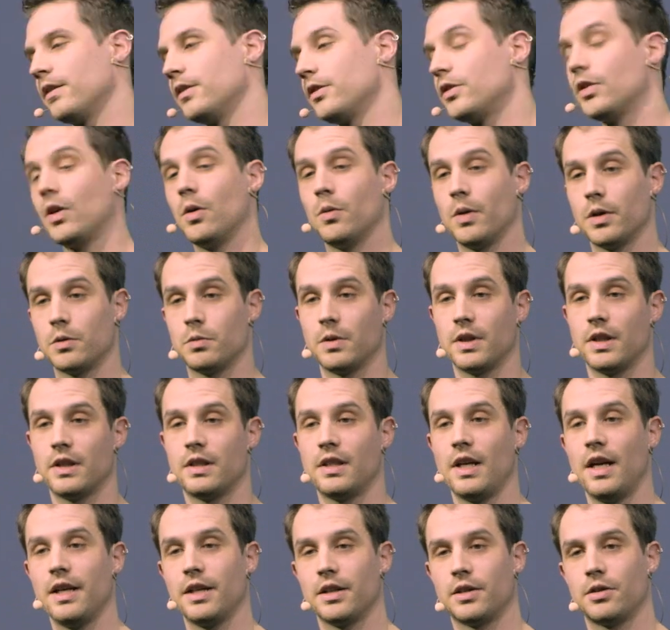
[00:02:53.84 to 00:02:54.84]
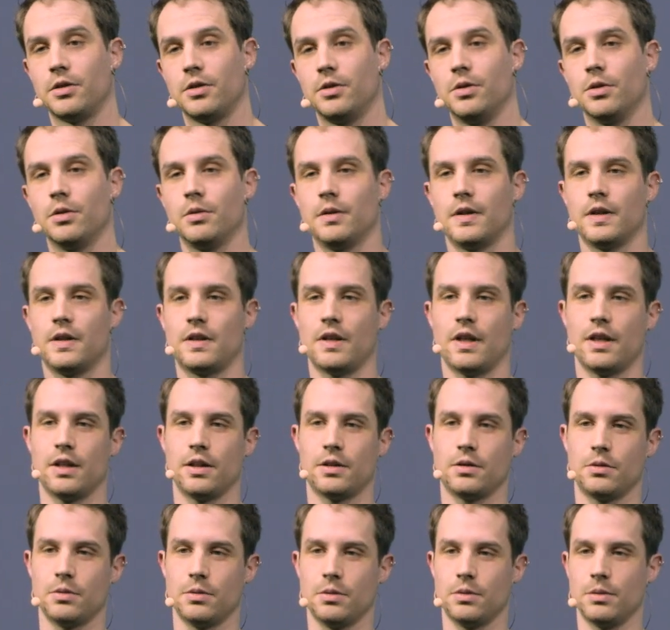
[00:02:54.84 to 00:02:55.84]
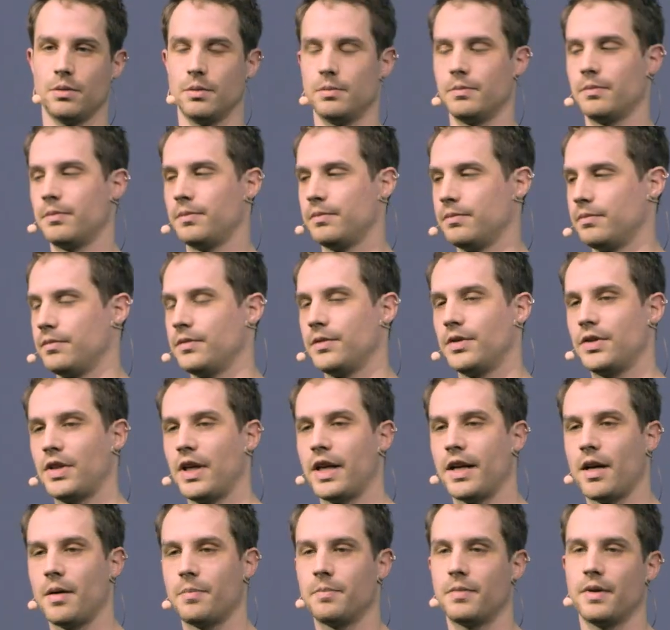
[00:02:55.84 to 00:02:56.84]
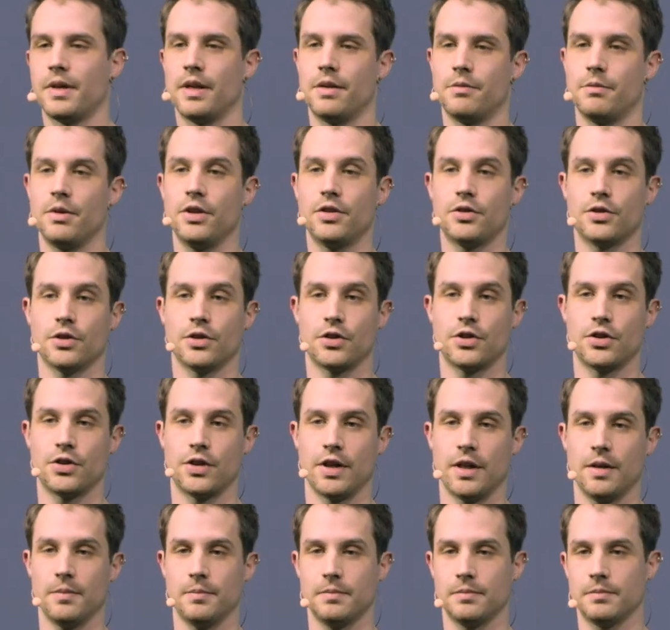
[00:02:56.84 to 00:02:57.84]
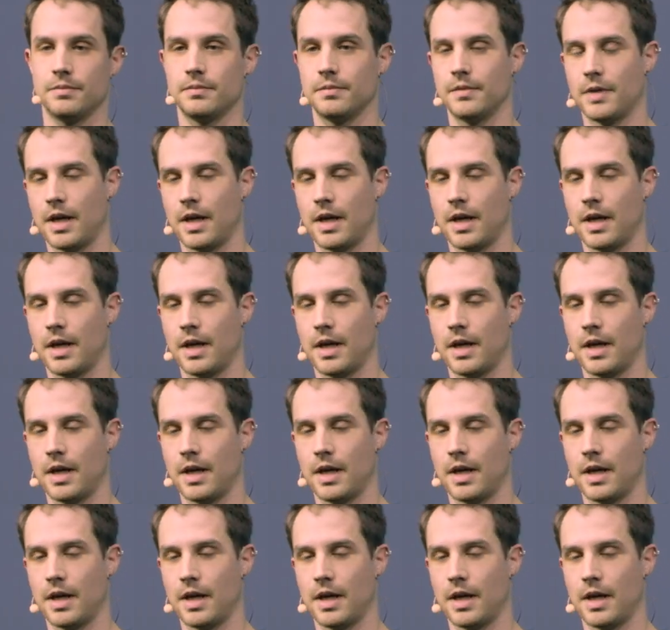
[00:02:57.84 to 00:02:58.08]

So what we decided to do, we decided to set up a research team,